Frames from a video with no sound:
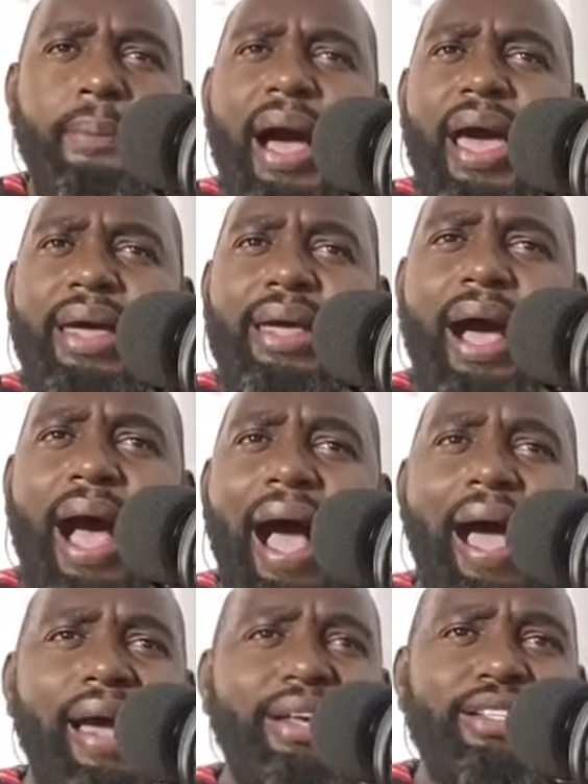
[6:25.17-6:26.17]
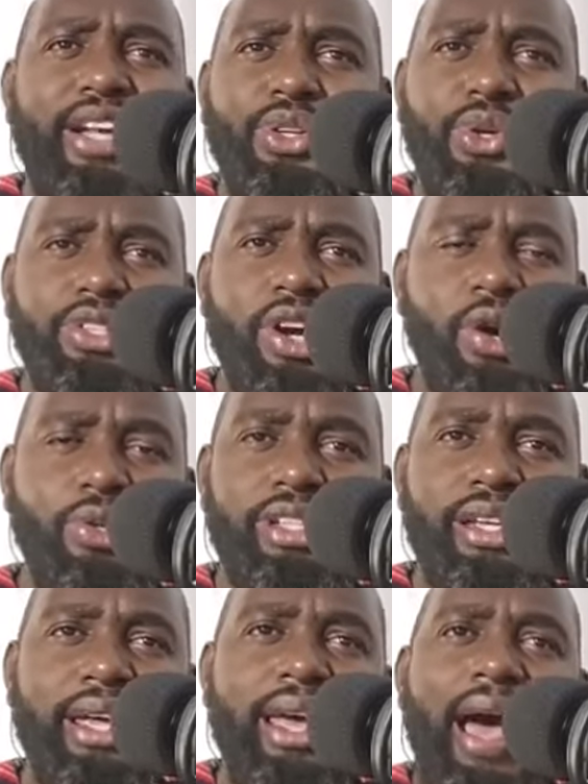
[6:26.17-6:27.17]
My eyes are not
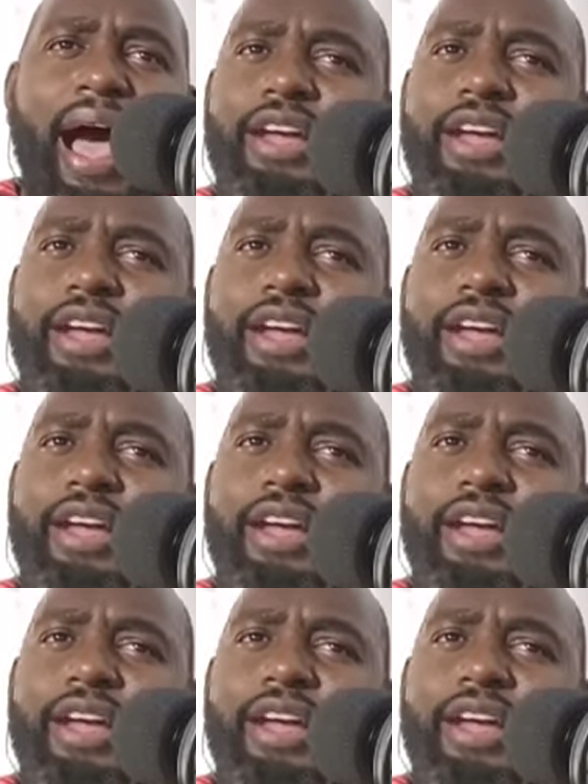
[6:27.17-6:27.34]
haughty.